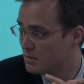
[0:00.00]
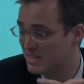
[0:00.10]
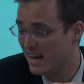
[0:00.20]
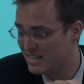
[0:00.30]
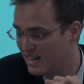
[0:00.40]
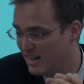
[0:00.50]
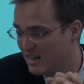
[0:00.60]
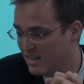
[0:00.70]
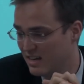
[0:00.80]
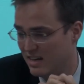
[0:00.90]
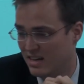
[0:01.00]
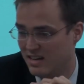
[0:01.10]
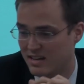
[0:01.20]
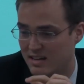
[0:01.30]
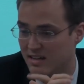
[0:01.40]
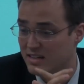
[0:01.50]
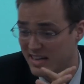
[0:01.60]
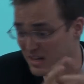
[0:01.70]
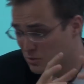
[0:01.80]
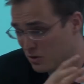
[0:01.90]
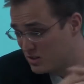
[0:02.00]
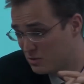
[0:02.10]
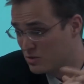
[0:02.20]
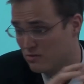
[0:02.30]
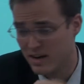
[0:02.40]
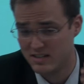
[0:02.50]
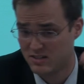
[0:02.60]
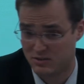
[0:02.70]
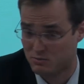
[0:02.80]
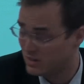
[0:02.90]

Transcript: protecting uh, intangible exclusive rights just